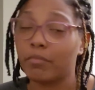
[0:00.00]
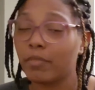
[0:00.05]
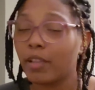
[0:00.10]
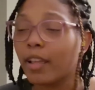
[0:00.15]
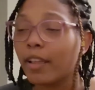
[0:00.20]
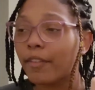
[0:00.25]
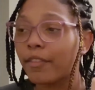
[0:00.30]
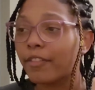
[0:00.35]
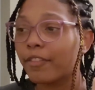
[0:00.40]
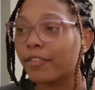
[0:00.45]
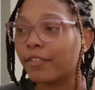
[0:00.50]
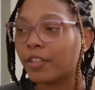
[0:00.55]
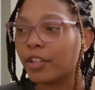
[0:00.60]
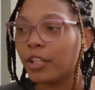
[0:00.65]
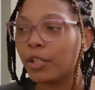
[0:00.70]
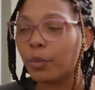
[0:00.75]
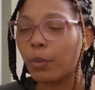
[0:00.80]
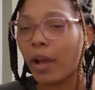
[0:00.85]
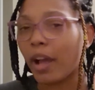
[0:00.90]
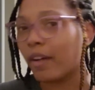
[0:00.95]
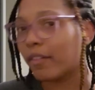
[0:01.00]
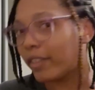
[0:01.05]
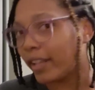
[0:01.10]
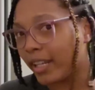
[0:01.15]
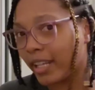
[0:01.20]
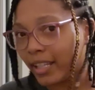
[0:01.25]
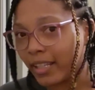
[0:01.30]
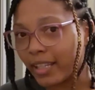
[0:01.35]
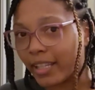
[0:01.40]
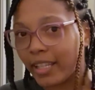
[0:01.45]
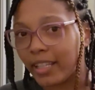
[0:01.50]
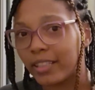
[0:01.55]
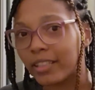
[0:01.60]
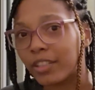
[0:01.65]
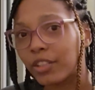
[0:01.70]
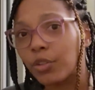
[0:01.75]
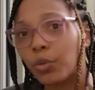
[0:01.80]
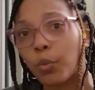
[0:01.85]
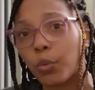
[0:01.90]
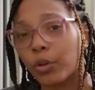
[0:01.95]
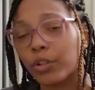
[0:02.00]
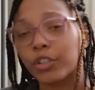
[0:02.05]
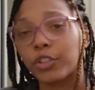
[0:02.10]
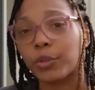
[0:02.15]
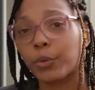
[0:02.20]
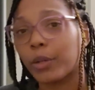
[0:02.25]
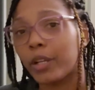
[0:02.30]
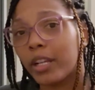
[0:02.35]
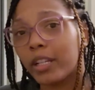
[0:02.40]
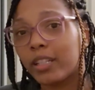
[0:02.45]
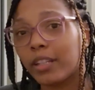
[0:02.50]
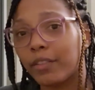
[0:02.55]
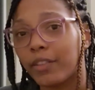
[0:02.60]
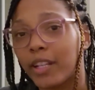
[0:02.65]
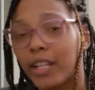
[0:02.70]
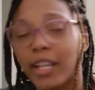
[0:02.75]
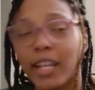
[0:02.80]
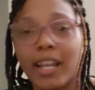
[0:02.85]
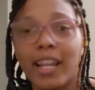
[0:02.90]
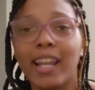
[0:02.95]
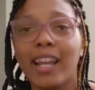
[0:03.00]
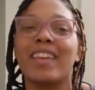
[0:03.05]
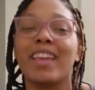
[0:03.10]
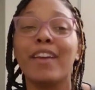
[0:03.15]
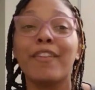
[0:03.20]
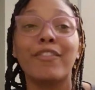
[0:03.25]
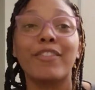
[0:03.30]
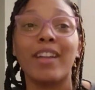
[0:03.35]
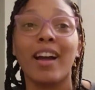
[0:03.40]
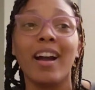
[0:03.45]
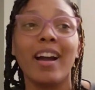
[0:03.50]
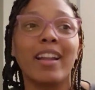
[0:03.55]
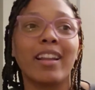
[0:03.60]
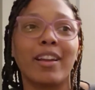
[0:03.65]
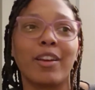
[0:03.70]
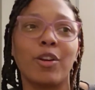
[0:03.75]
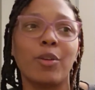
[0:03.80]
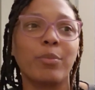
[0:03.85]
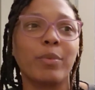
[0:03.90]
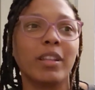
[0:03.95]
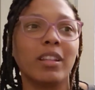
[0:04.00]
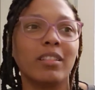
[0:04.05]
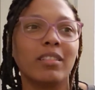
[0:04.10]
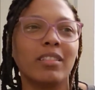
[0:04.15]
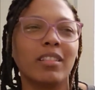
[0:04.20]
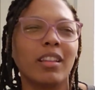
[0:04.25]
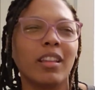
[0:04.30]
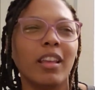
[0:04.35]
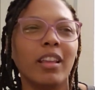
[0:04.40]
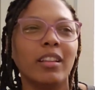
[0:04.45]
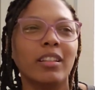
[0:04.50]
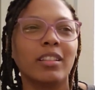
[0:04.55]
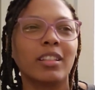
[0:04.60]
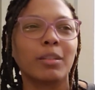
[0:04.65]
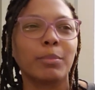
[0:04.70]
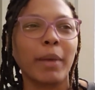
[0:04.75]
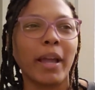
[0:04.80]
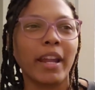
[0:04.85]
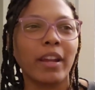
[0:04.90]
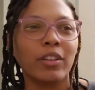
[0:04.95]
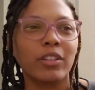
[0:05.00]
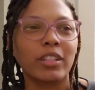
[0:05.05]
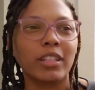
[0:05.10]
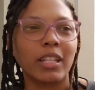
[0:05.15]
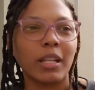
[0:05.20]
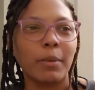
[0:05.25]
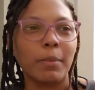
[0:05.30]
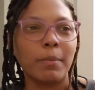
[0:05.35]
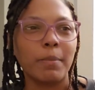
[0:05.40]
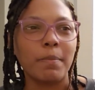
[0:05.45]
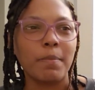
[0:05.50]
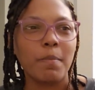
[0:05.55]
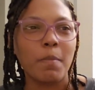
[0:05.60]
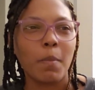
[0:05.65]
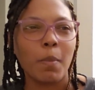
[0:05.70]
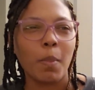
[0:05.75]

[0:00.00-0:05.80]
if you have any leans towards creativity. If not, I hope it inspired some